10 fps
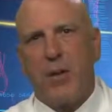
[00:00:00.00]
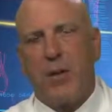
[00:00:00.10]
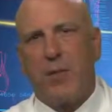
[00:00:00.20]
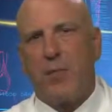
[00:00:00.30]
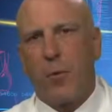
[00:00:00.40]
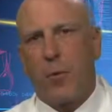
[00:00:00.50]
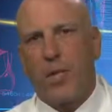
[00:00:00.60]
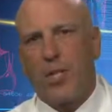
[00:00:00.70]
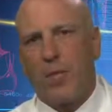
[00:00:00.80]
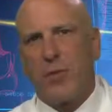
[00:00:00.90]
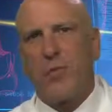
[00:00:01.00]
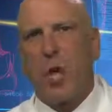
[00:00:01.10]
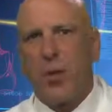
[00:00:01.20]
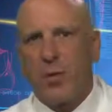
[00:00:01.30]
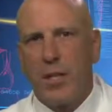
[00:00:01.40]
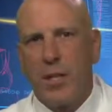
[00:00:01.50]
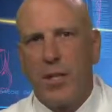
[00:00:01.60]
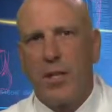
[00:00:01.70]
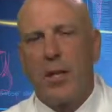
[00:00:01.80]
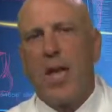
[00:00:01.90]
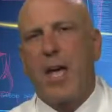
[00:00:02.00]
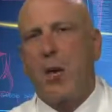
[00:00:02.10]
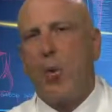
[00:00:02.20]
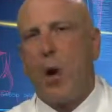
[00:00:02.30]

you get formation of a salt and